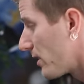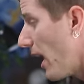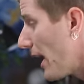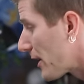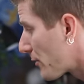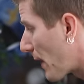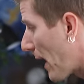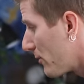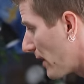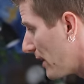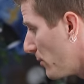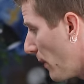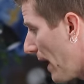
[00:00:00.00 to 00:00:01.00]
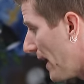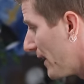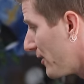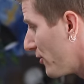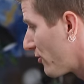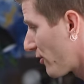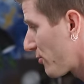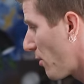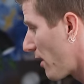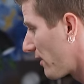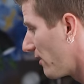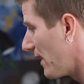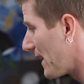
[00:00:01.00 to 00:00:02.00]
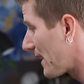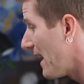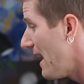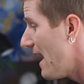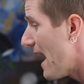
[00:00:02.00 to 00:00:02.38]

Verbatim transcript: lying around anyway, and you just want to like